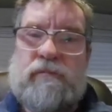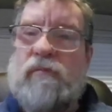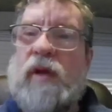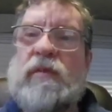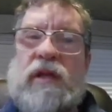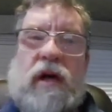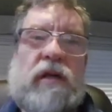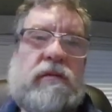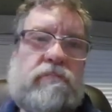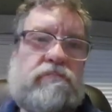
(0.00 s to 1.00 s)
maybe
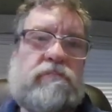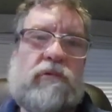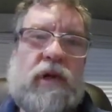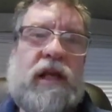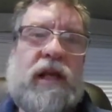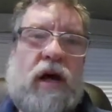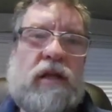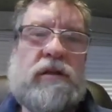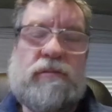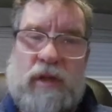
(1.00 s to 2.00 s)
not really hot,